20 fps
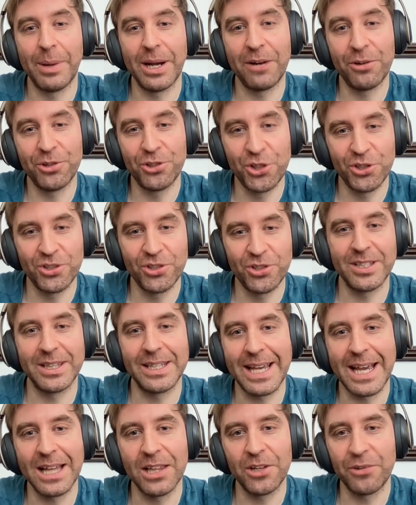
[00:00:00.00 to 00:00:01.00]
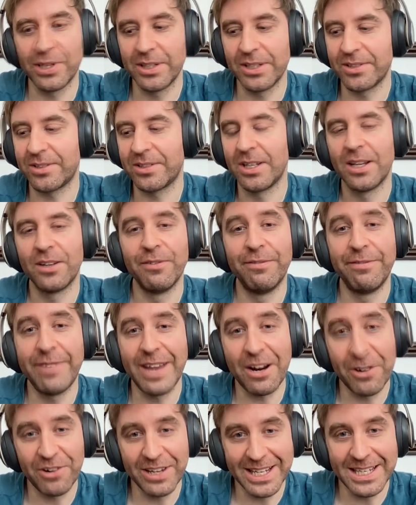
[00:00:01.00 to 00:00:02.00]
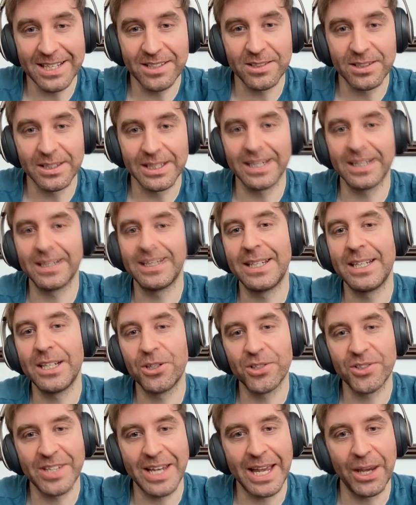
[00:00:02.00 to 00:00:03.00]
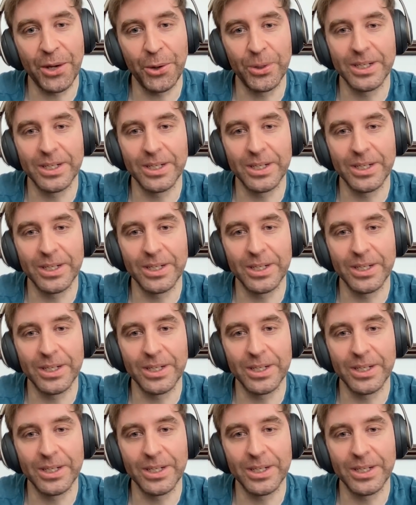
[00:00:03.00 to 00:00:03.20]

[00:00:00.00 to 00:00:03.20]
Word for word: by reducing the calories very easily, and here's how.